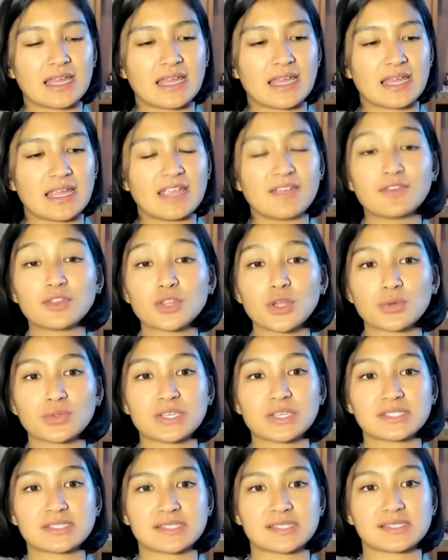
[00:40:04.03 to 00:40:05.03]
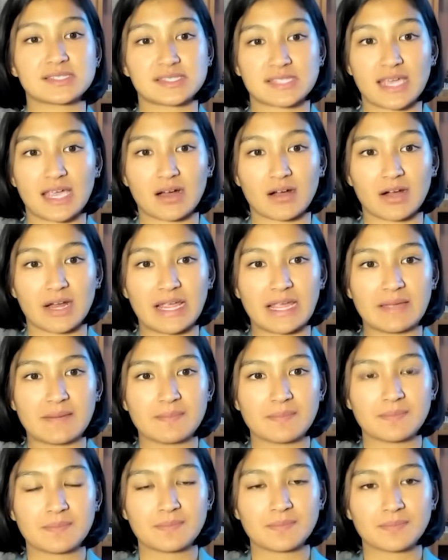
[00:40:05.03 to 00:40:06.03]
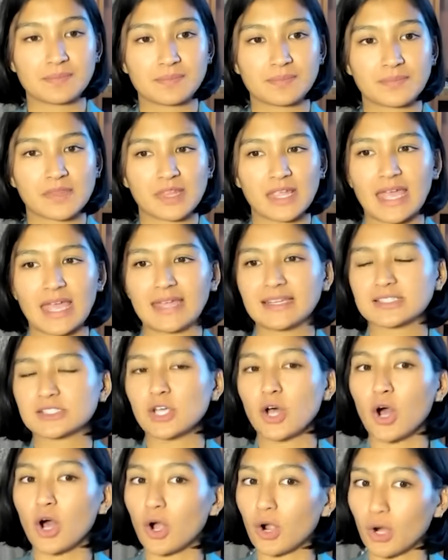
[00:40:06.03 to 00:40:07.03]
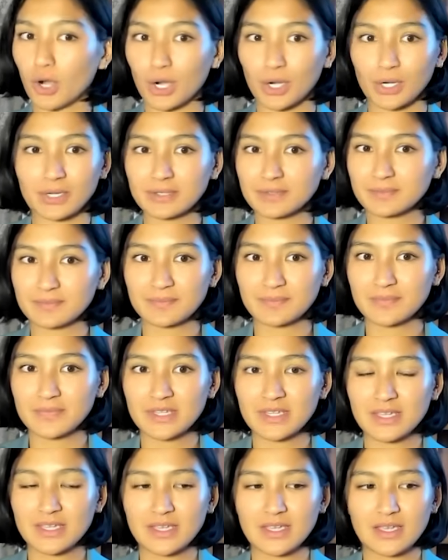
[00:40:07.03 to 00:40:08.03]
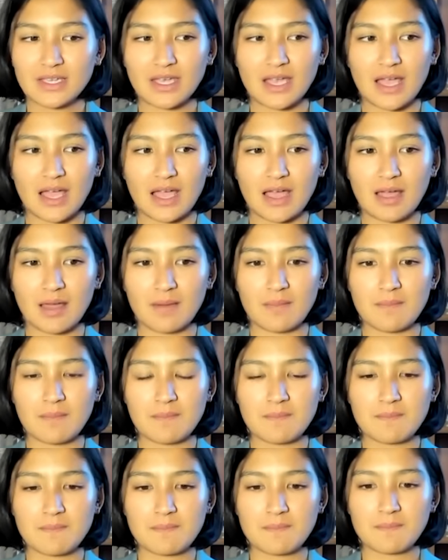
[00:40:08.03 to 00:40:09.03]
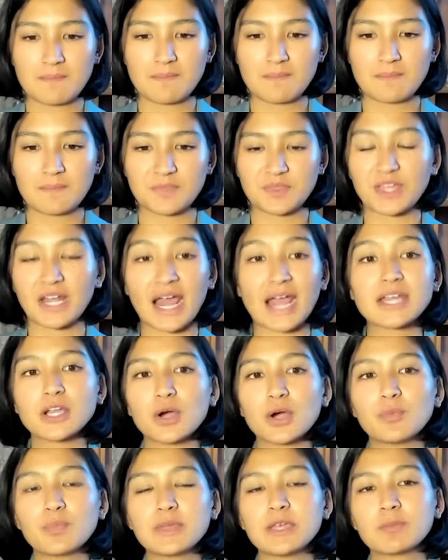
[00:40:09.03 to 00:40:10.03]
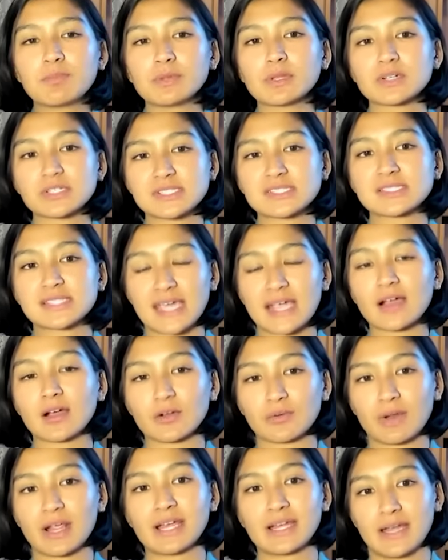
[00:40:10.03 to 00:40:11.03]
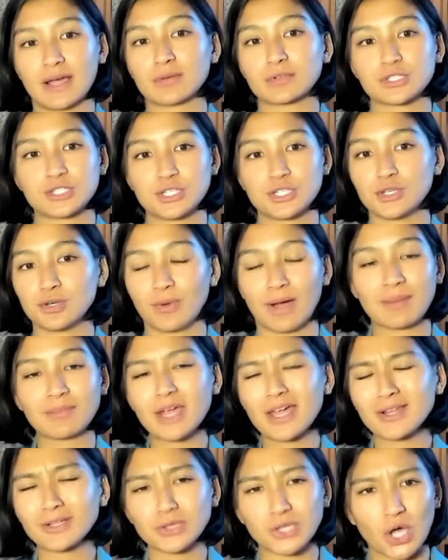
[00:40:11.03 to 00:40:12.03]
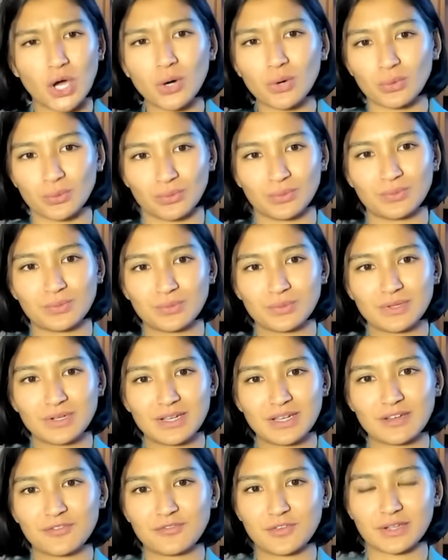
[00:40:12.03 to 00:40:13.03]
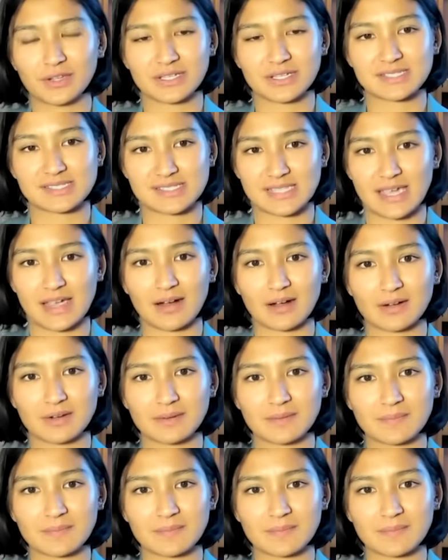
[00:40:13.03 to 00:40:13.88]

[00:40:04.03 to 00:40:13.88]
even though this is scary and it's hard, that I know people are scared right now too. I'm not alone in feeling scared.